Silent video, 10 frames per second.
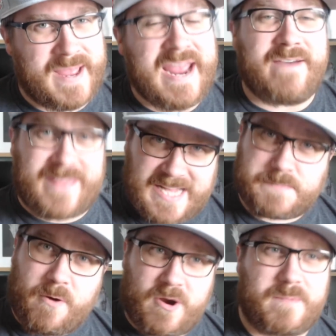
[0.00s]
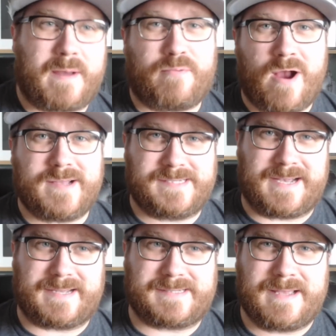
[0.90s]
If that's part of my
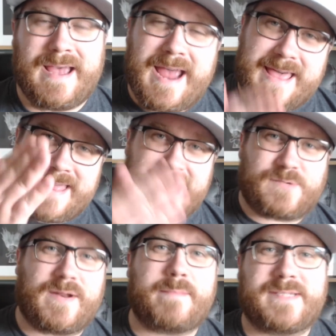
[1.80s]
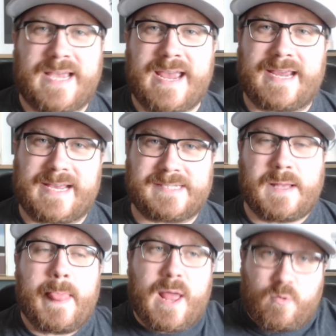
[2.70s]
process. And that's what I'm saying is
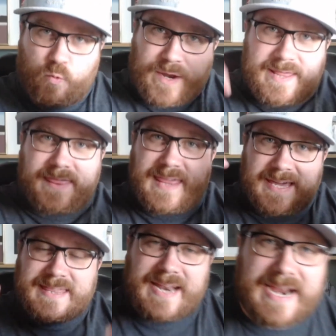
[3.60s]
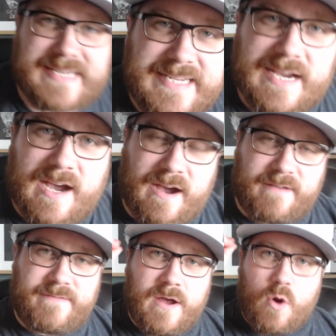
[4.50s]
rethink that idea
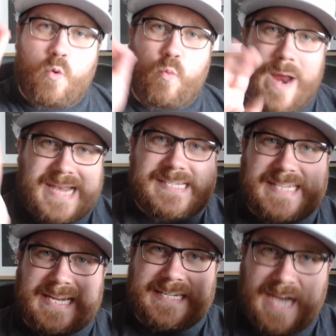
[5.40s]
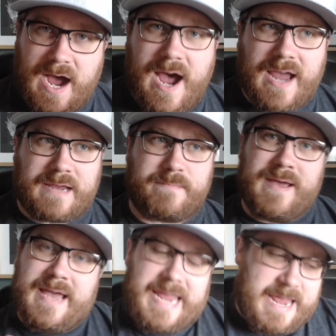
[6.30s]
of wasting time
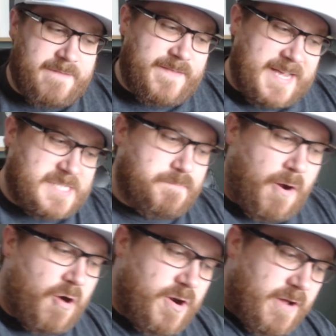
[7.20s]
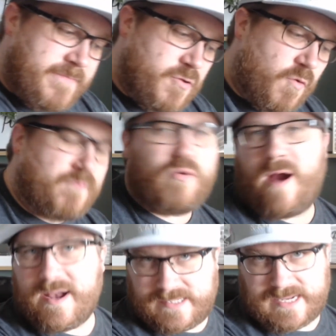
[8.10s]
if it's part of your
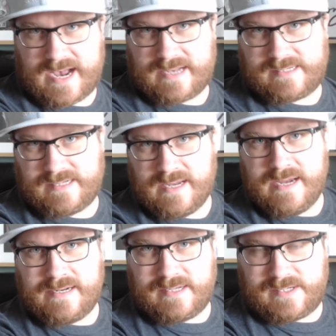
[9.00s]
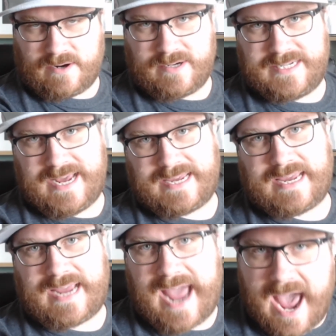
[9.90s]
process to start
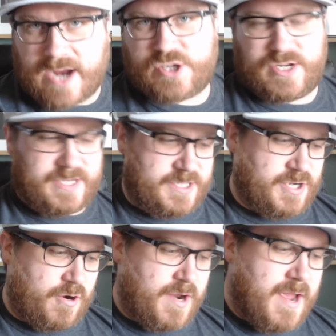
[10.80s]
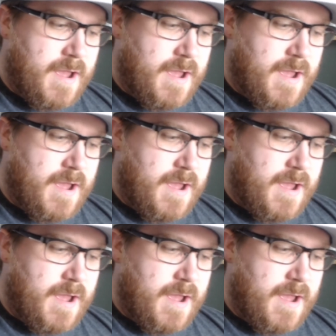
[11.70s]
taking action, to start